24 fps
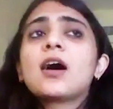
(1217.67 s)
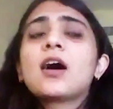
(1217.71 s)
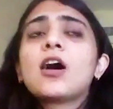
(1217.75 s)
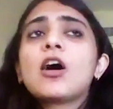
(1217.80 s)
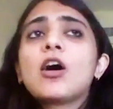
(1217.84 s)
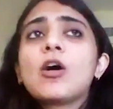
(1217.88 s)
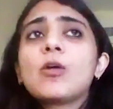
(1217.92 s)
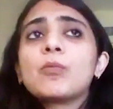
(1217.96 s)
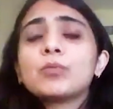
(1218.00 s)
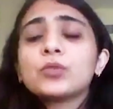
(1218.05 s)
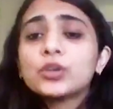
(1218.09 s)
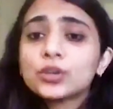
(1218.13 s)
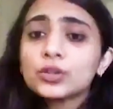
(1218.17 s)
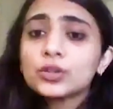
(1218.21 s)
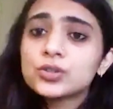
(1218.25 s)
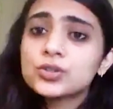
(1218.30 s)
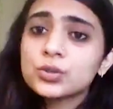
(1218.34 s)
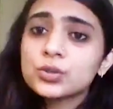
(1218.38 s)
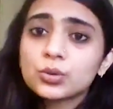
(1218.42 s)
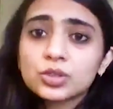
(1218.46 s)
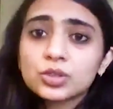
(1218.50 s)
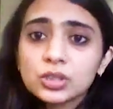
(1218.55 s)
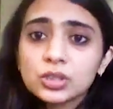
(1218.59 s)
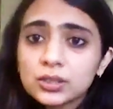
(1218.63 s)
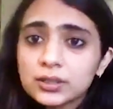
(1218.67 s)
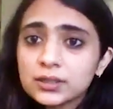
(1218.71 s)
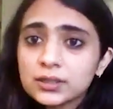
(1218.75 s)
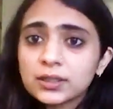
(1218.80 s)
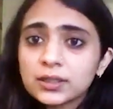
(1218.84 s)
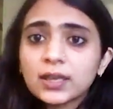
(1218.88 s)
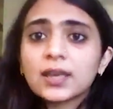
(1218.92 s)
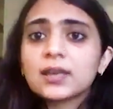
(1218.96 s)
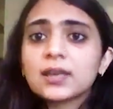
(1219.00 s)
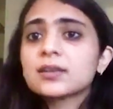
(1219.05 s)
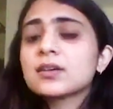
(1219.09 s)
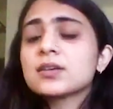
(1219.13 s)
um, good social
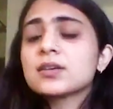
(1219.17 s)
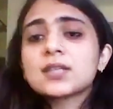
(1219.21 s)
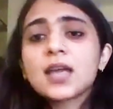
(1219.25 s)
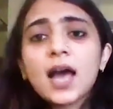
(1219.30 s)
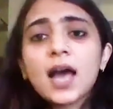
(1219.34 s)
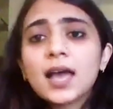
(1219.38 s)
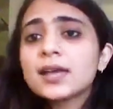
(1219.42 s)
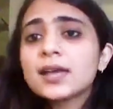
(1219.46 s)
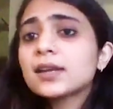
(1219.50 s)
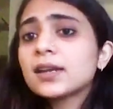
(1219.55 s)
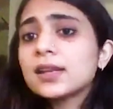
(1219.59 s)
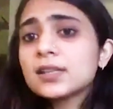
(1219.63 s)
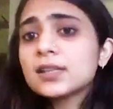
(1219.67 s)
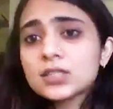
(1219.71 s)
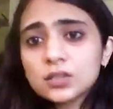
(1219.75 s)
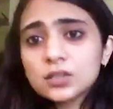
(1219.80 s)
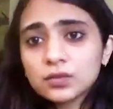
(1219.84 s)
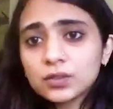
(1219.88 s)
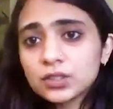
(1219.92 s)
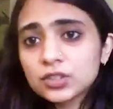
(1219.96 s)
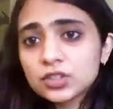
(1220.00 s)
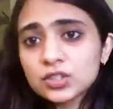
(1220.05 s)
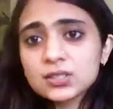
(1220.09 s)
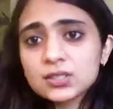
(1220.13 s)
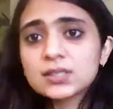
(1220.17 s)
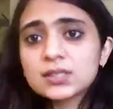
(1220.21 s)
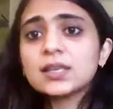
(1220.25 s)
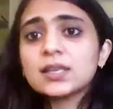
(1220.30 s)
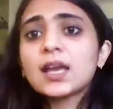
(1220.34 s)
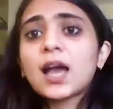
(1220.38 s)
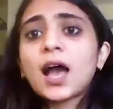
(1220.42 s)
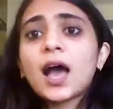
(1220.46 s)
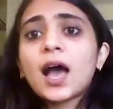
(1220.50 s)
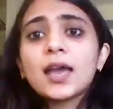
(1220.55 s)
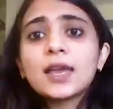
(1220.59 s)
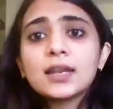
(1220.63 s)
indicators, high rates of
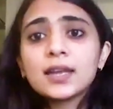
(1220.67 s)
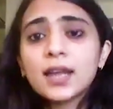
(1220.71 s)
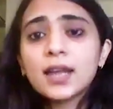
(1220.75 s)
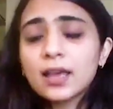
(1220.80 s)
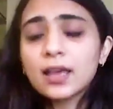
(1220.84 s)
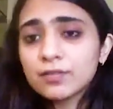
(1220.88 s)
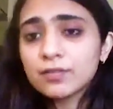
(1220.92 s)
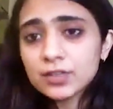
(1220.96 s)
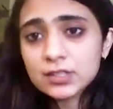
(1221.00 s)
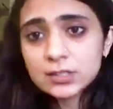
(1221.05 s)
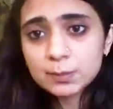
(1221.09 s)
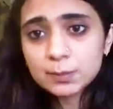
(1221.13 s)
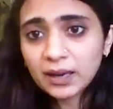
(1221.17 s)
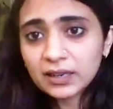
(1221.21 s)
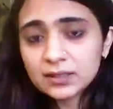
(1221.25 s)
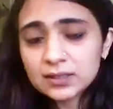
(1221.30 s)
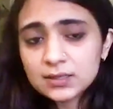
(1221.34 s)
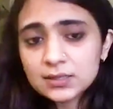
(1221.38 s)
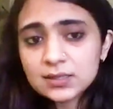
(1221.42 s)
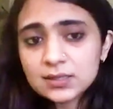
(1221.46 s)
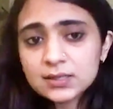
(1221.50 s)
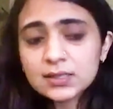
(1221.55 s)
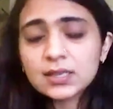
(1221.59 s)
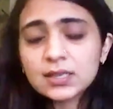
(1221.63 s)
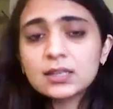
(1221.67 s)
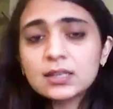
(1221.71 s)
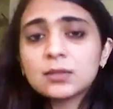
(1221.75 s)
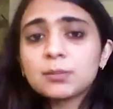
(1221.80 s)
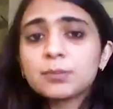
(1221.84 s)
literacy, high life expectancy.